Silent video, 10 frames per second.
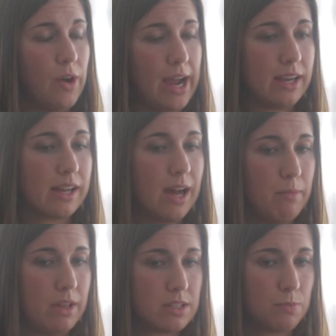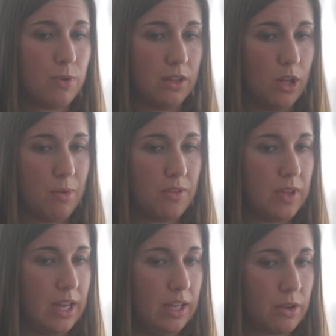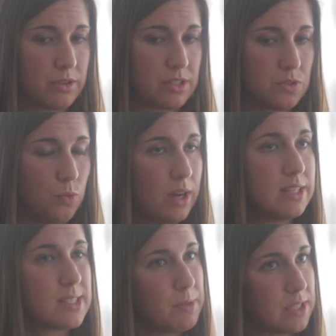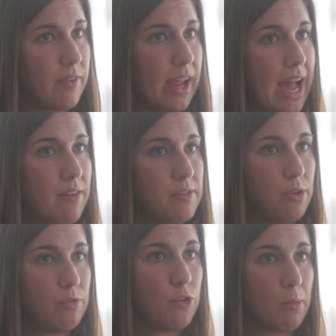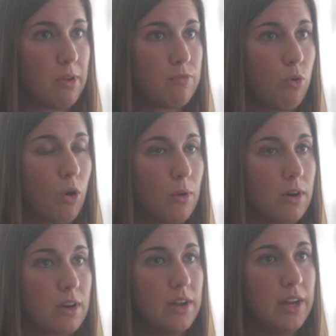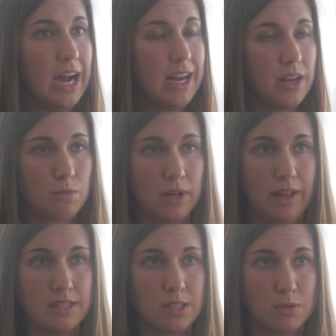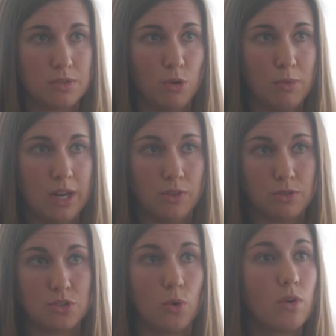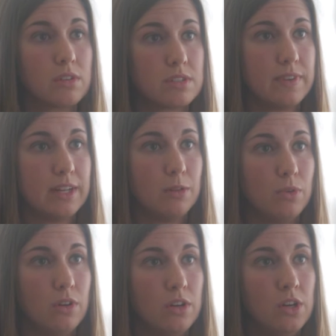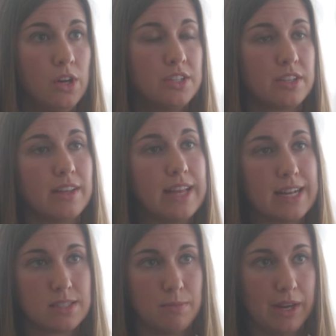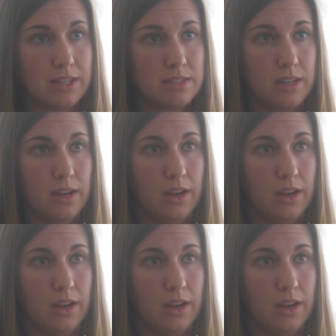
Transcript: You know, I had come into Point Loma thinking there was this one specific avenue for me forward. I didn't realize there were so many other doors available. So I think that's the biggest thing.